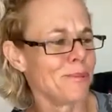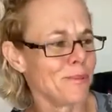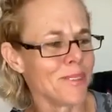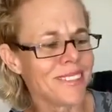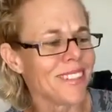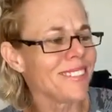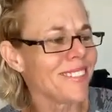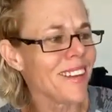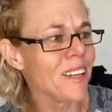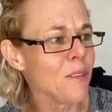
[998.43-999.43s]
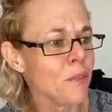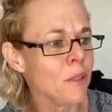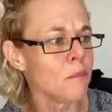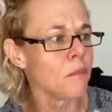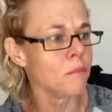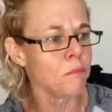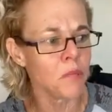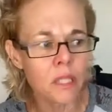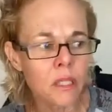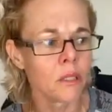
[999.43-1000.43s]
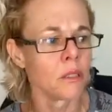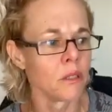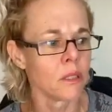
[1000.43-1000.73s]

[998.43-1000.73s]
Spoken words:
what does that even mean?